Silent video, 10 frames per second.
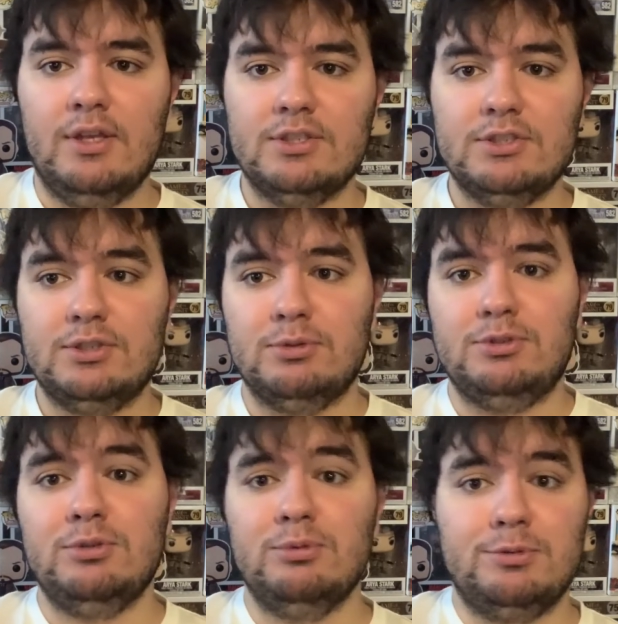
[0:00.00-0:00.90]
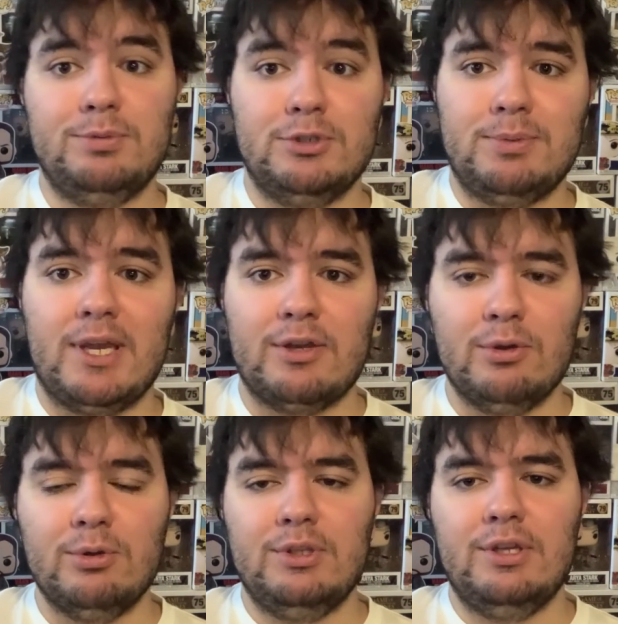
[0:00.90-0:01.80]
So Dune was pushed back a
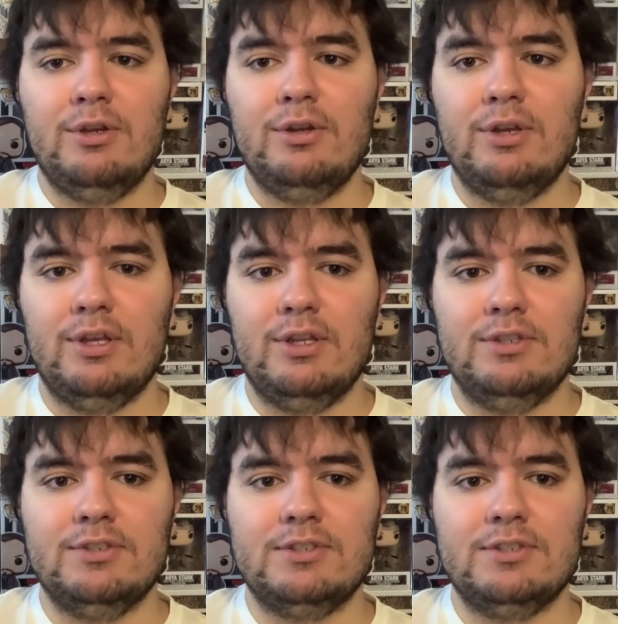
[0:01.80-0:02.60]
whole year, and